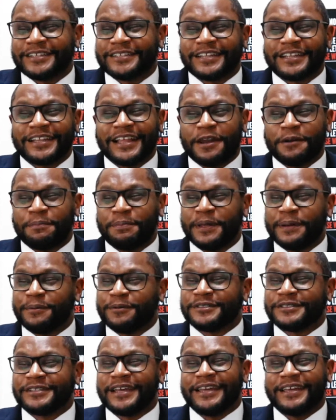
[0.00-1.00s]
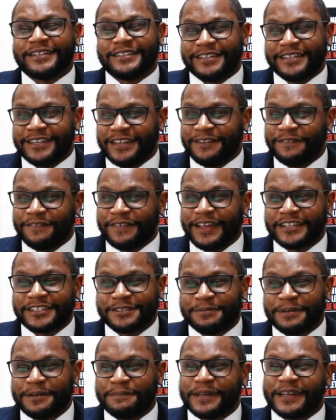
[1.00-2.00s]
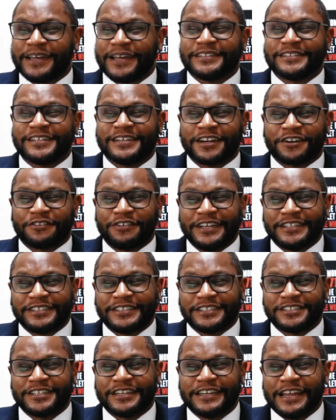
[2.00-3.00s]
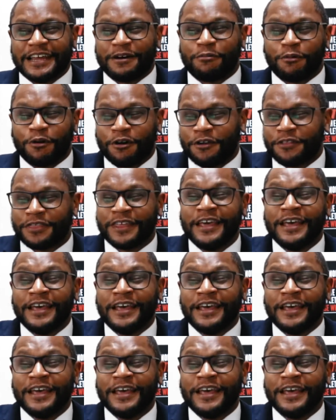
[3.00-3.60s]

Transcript: A lot of people say it's an investment because it increases your net worth.